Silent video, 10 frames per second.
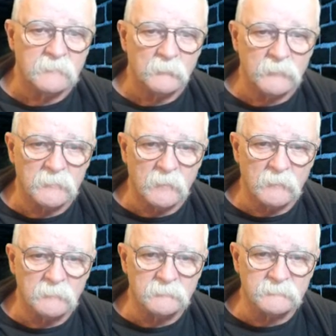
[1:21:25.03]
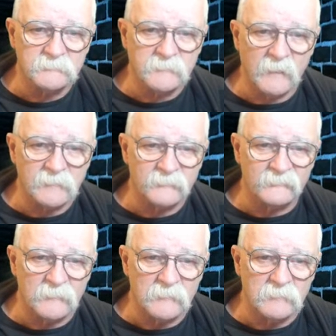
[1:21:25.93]
we all got
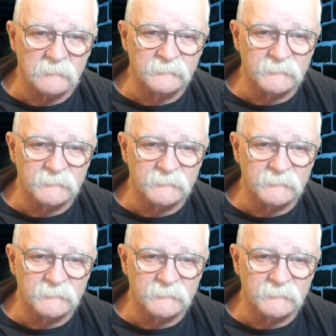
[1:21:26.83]
involved,